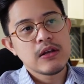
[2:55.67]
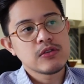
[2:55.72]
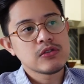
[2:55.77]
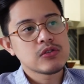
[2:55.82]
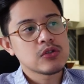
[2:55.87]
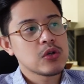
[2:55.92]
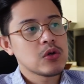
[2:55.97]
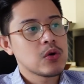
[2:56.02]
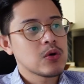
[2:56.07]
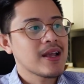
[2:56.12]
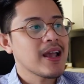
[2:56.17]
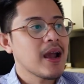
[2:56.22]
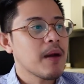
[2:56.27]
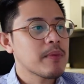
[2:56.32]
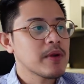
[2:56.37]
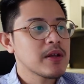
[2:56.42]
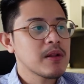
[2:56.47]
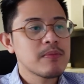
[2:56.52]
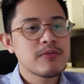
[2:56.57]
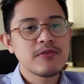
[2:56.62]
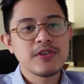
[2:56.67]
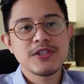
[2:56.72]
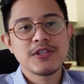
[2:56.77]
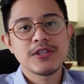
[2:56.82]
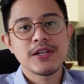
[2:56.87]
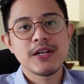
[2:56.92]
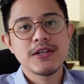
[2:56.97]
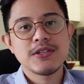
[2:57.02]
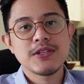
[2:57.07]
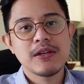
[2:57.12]
So capital
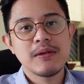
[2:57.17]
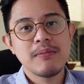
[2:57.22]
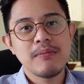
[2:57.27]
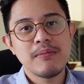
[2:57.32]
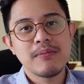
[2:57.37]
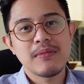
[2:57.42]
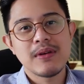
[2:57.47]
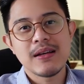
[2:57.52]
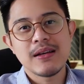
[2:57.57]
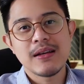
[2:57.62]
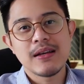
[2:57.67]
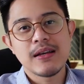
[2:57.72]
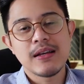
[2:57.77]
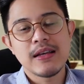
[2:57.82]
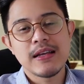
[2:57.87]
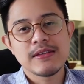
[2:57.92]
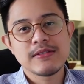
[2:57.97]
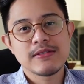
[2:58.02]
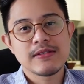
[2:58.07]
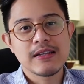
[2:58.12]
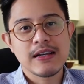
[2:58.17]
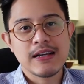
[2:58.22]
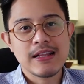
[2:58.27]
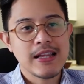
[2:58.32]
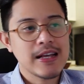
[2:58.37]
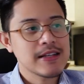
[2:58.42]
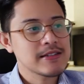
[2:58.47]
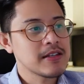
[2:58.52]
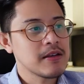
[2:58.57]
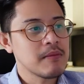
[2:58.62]
appreciation is the
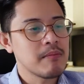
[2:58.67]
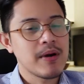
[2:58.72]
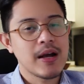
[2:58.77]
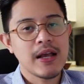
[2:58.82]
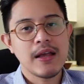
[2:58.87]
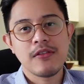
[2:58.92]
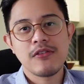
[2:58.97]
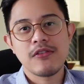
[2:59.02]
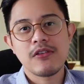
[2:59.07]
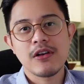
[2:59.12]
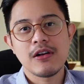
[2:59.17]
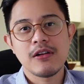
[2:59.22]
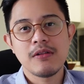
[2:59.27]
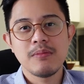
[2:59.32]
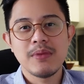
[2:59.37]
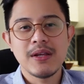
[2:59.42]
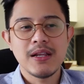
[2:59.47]
classic buy and sell,